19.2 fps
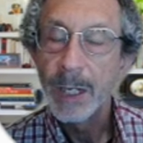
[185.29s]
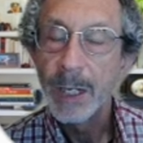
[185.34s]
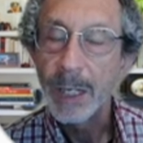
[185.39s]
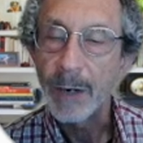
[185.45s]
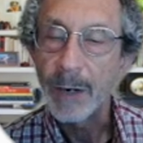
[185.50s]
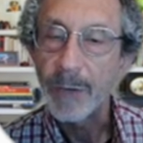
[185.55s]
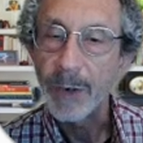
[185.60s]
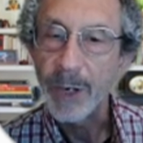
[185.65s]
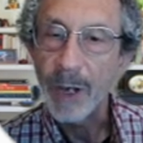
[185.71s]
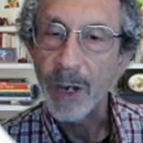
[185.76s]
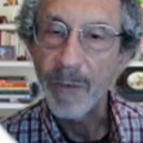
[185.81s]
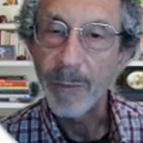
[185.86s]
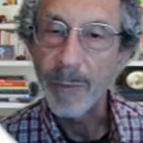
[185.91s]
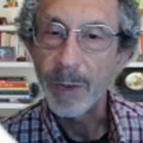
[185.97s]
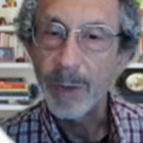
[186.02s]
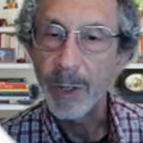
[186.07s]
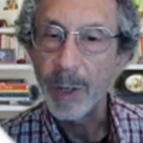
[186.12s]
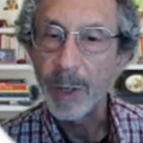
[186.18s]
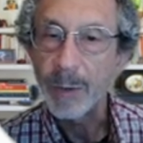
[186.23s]
Now for
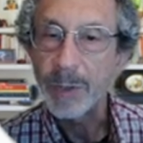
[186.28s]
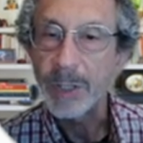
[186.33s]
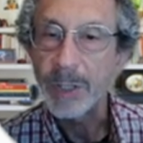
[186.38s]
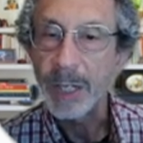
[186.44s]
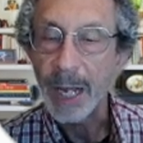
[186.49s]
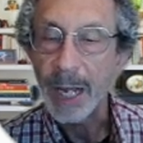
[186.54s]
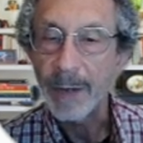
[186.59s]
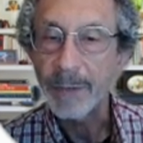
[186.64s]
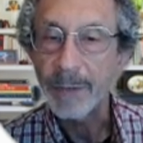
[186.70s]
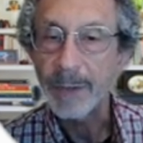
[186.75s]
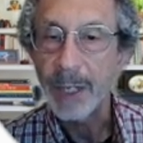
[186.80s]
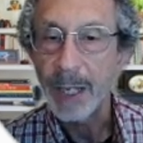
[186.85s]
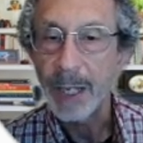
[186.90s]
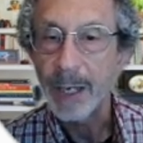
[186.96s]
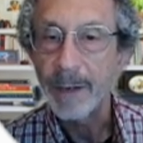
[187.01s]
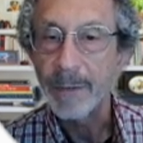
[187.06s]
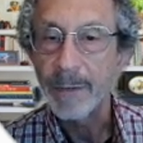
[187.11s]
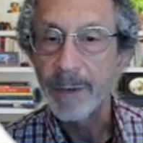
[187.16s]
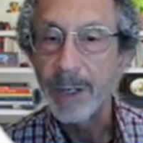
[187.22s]
government loans, they have to
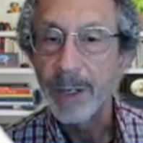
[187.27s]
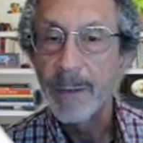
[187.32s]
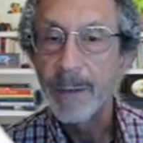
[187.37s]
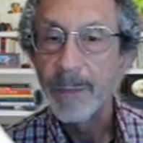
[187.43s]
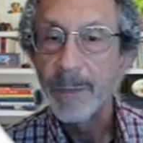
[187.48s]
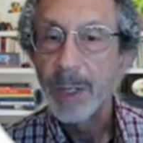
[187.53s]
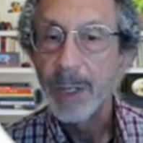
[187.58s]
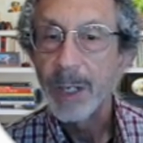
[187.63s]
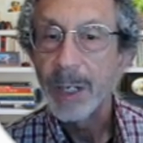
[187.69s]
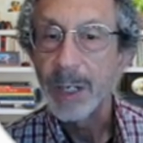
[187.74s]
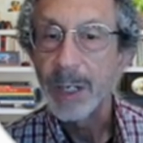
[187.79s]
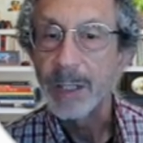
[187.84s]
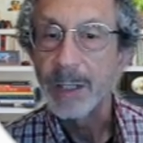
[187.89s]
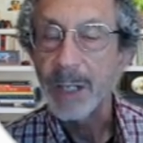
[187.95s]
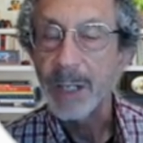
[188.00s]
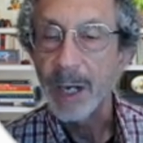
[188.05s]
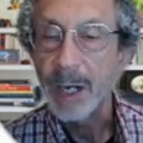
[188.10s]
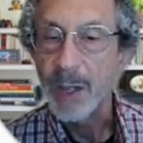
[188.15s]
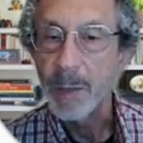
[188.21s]
have,
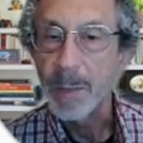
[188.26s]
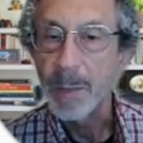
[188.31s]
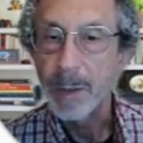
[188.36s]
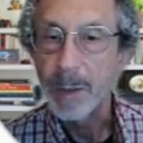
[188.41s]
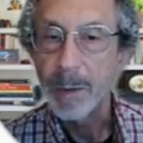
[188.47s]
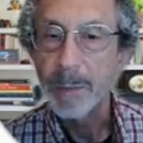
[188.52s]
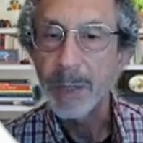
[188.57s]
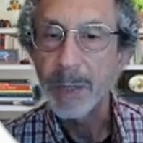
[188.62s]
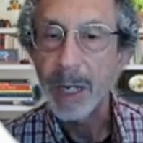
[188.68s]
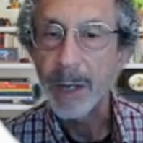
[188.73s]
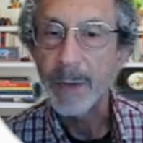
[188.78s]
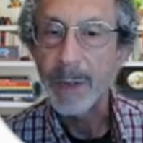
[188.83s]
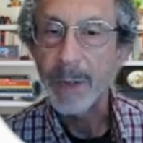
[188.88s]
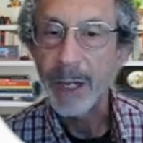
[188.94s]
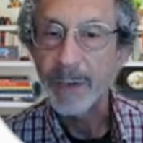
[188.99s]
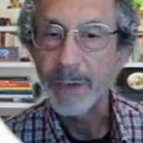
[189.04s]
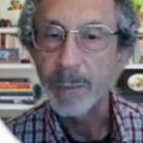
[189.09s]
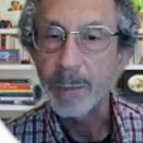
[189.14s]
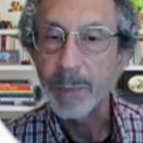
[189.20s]
instead of the minimum down, they
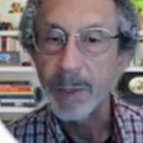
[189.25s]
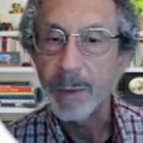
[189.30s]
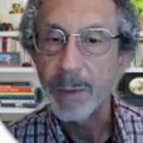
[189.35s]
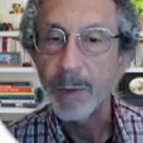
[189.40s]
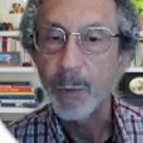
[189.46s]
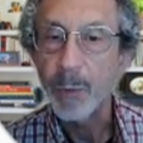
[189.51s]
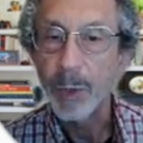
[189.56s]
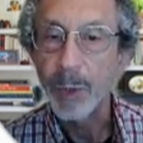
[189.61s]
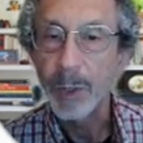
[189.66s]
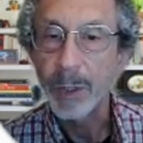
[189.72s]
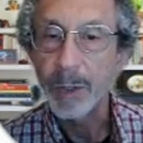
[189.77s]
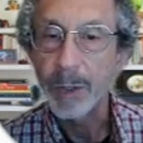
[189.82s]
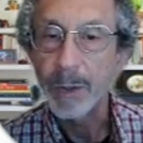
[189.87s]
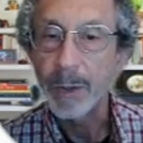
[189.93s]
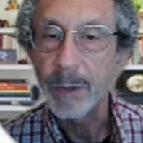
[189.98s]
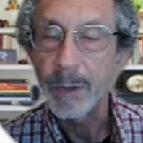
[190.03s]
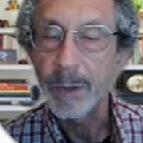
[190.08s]
have to be willing